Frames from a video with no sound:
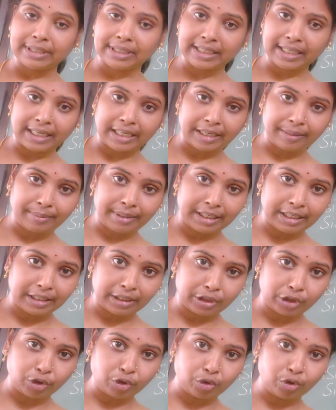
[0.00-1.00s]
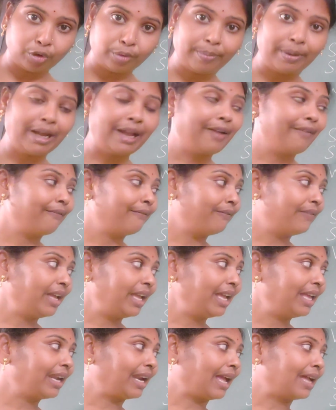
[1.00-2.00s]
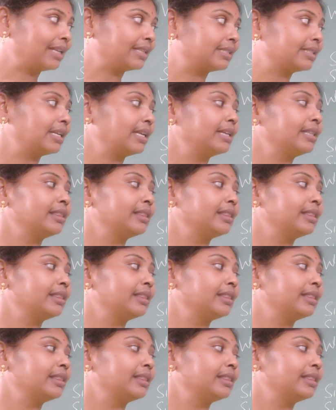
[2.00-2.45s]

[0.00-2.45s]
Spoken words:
per centimeter cube, whereas